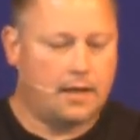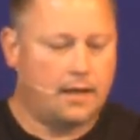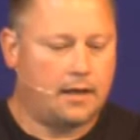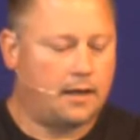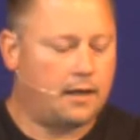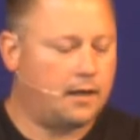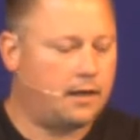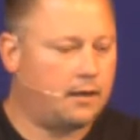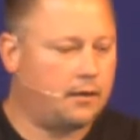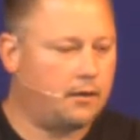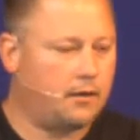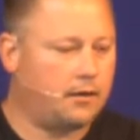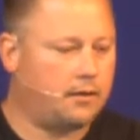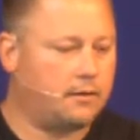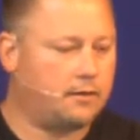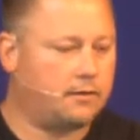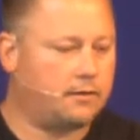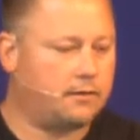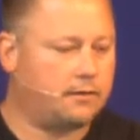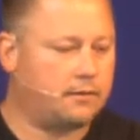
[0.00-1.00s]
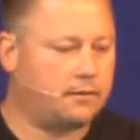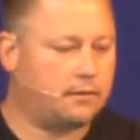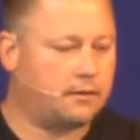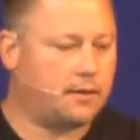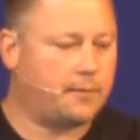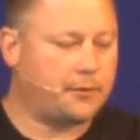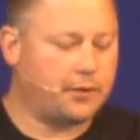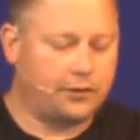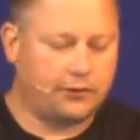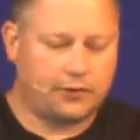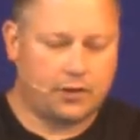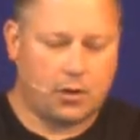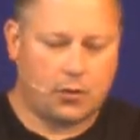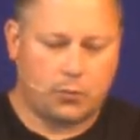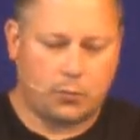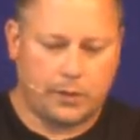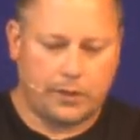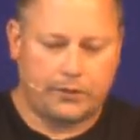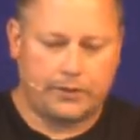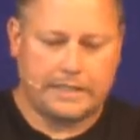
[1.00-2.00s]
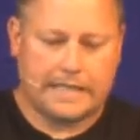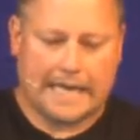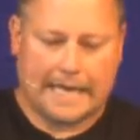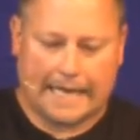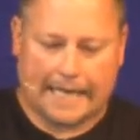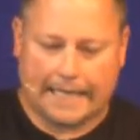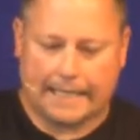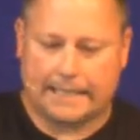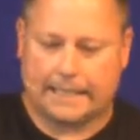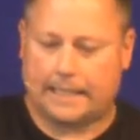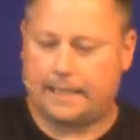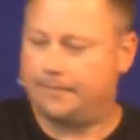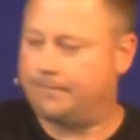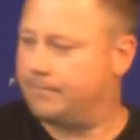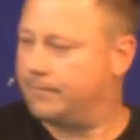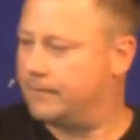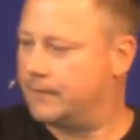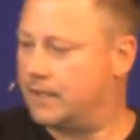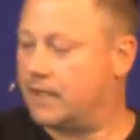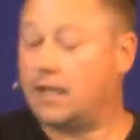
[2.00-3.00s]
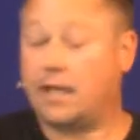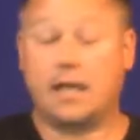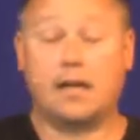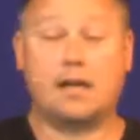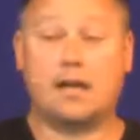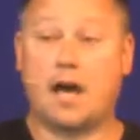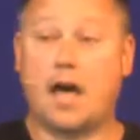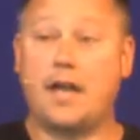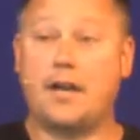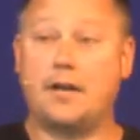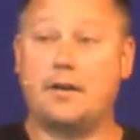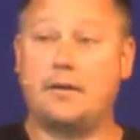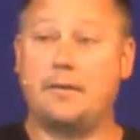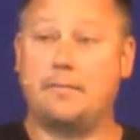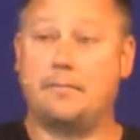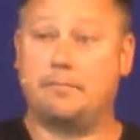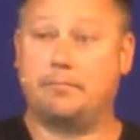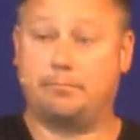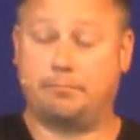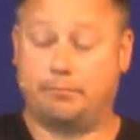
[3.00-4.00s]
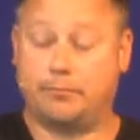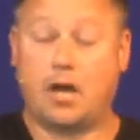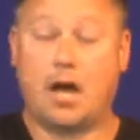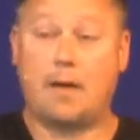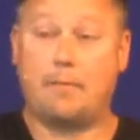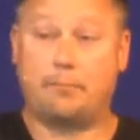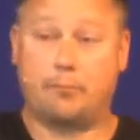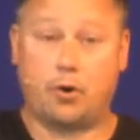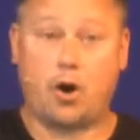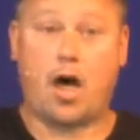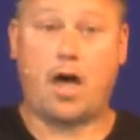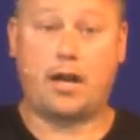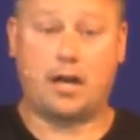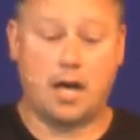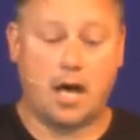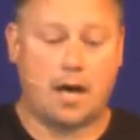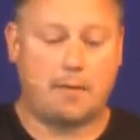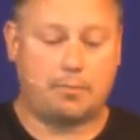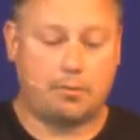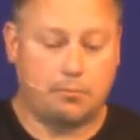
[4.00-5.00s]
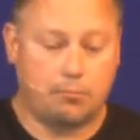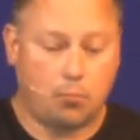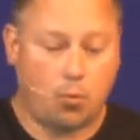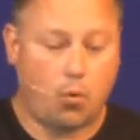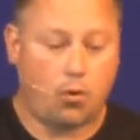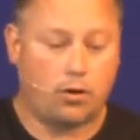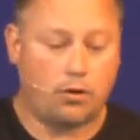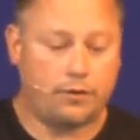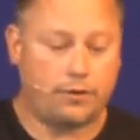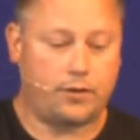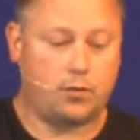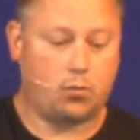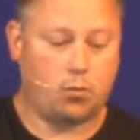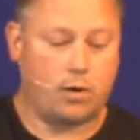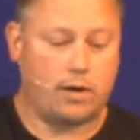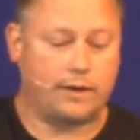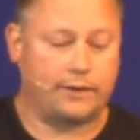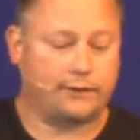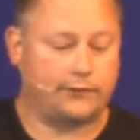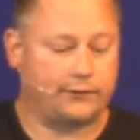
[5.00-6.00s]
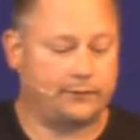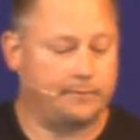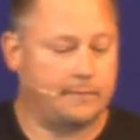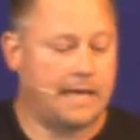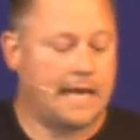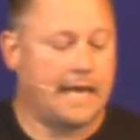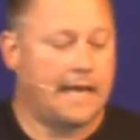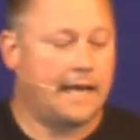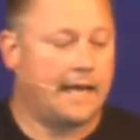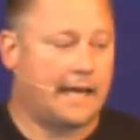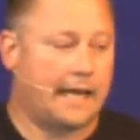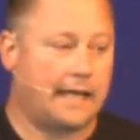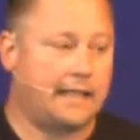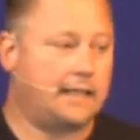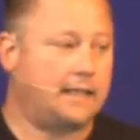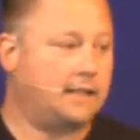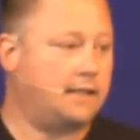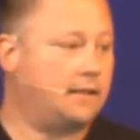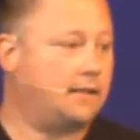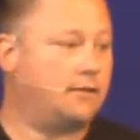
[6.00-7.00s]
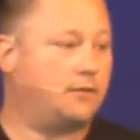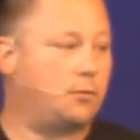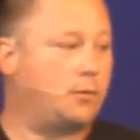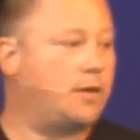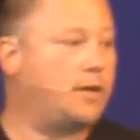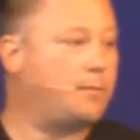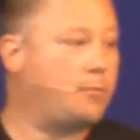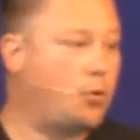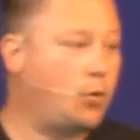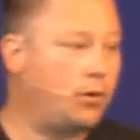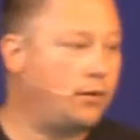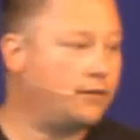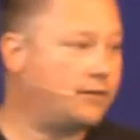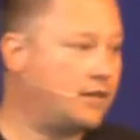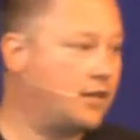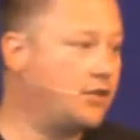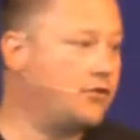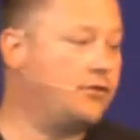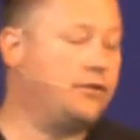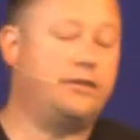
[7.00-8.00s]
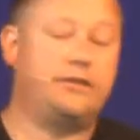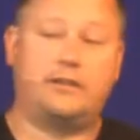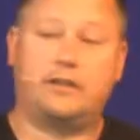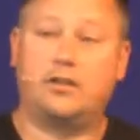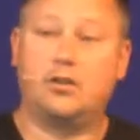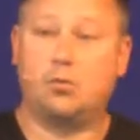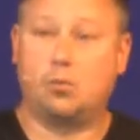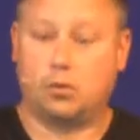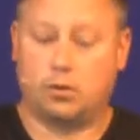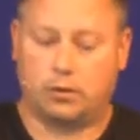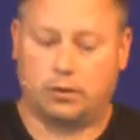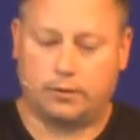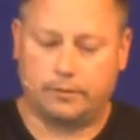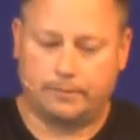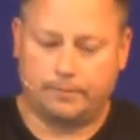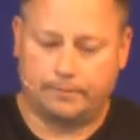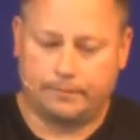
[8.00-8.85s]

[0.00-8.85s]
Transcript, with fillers: Uh, a couple years ago, when we were in Haiti, it got, a, got brought up more than once. Haiti is one of the poorest countries in the world.